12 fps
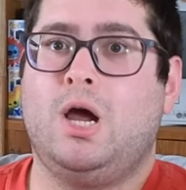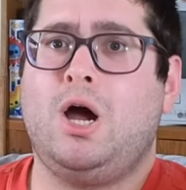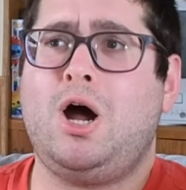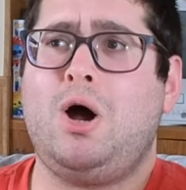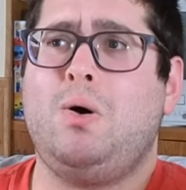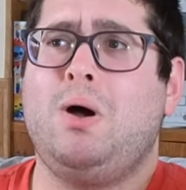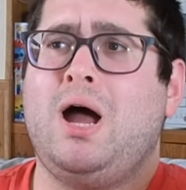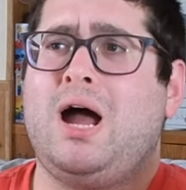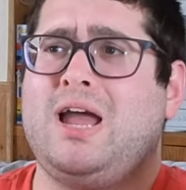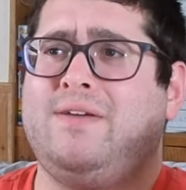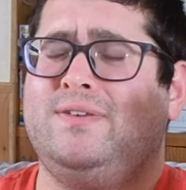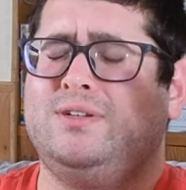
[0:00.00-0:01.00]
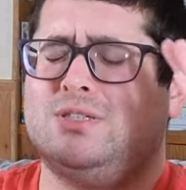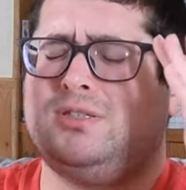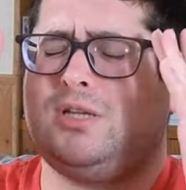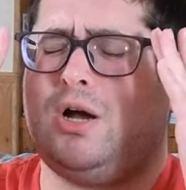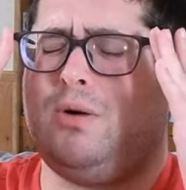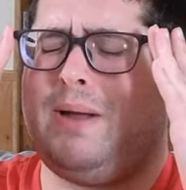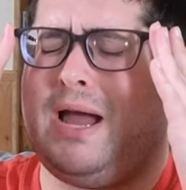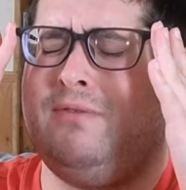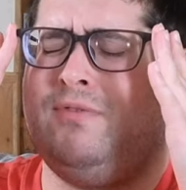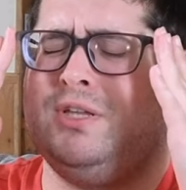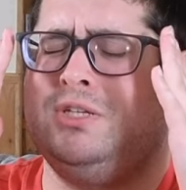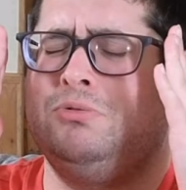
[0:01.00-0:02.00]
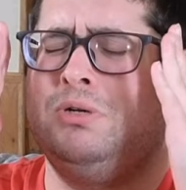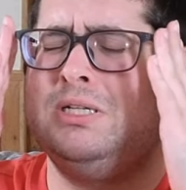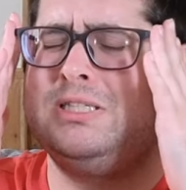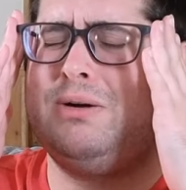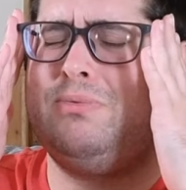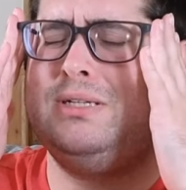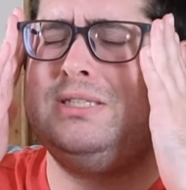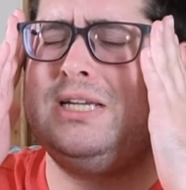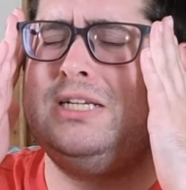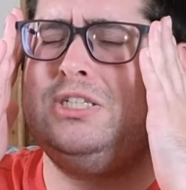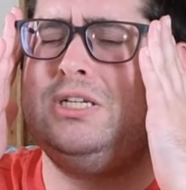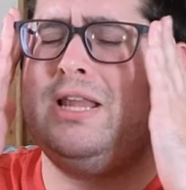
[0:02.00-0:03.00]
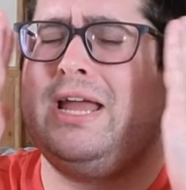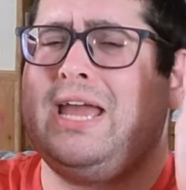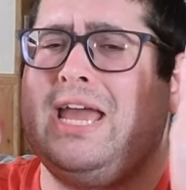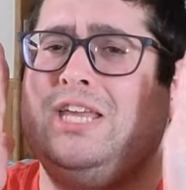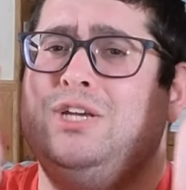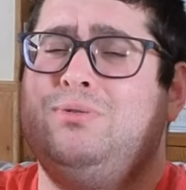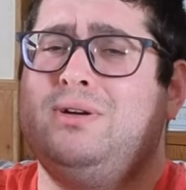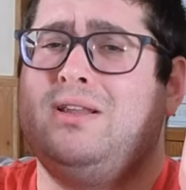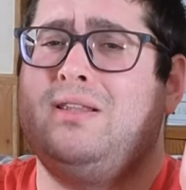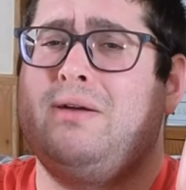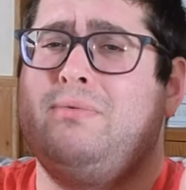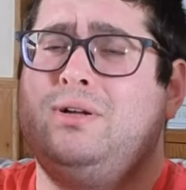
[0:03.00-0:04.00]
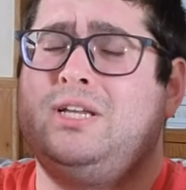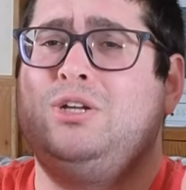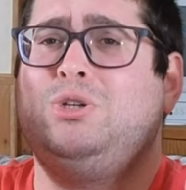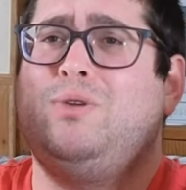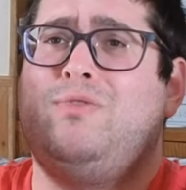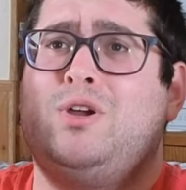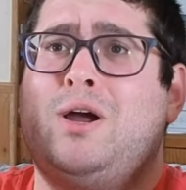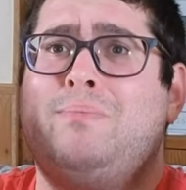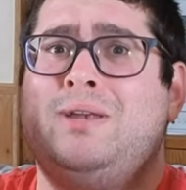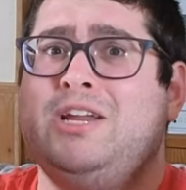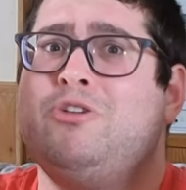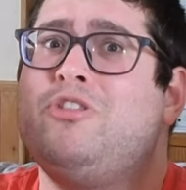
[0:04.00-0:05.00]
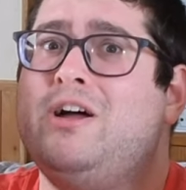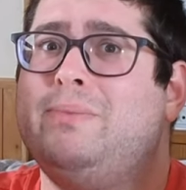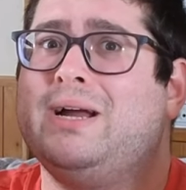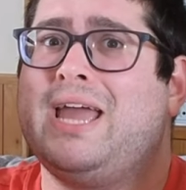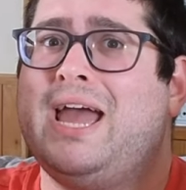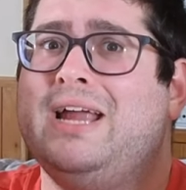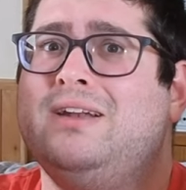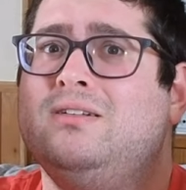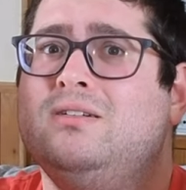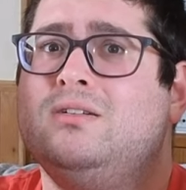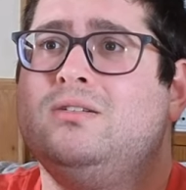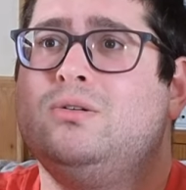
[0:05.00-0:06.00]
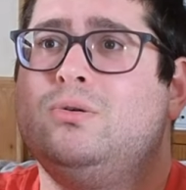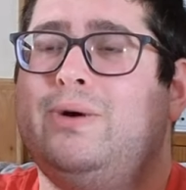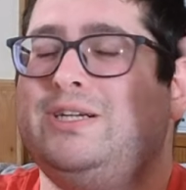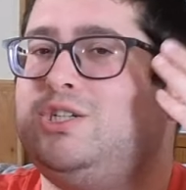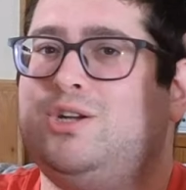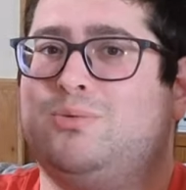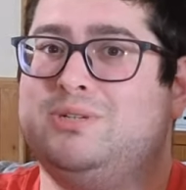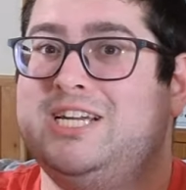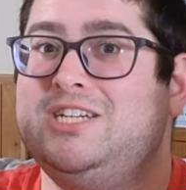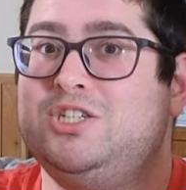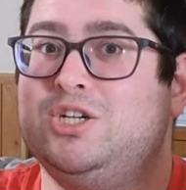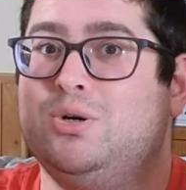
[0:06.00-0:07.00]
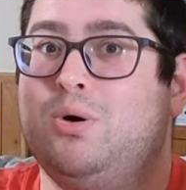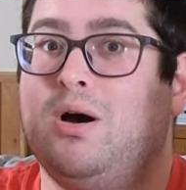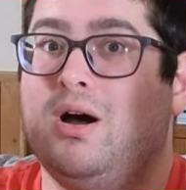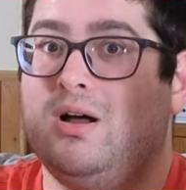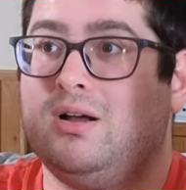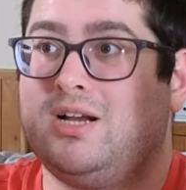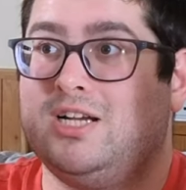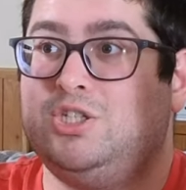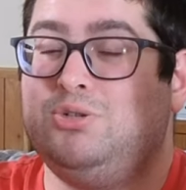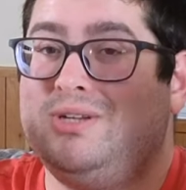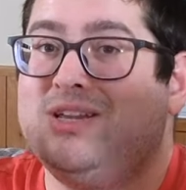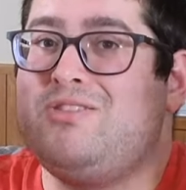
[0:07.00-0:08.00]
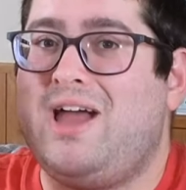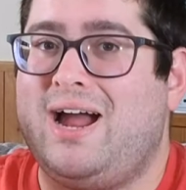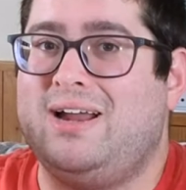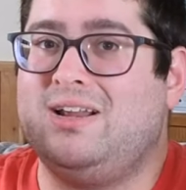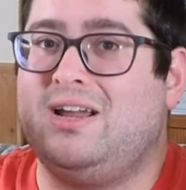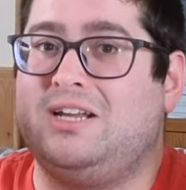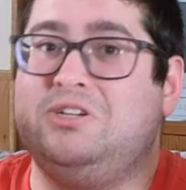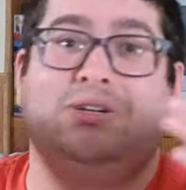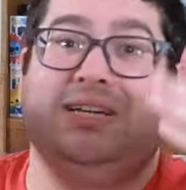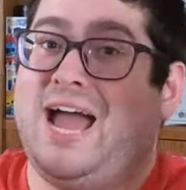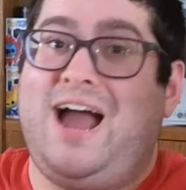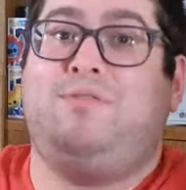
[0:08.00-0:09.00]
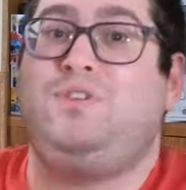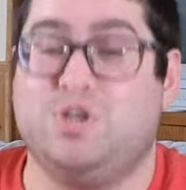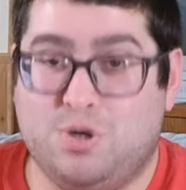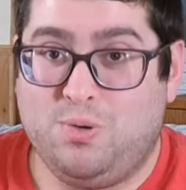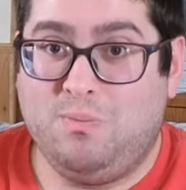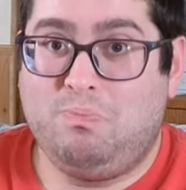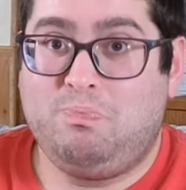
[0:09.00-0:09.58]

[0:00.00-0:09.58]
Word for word: Oh, I feel so bad for you. Someone says they hate you and they will kill you if you come near them again, which you don't need to because you did that and you didn't have to.